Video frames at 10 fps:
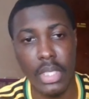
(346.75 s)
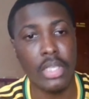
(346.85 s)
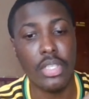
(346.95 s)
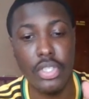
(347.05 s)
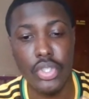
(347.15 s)

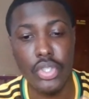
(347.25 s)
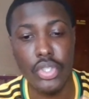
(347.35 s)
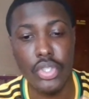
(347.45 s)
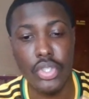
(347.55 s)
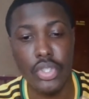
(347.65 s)
in the
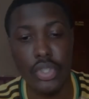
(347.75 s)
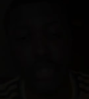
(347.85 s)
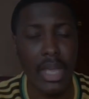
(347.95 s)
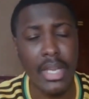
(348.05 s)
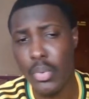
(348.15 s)
description,
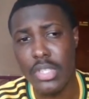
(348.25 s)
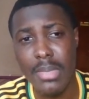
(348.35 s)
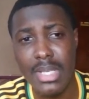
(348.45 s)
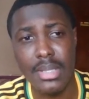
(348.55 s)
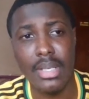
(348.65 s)
Eddie was
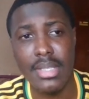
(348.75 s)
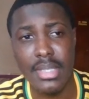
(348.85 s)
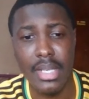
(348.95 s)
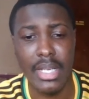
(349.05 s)
basically saying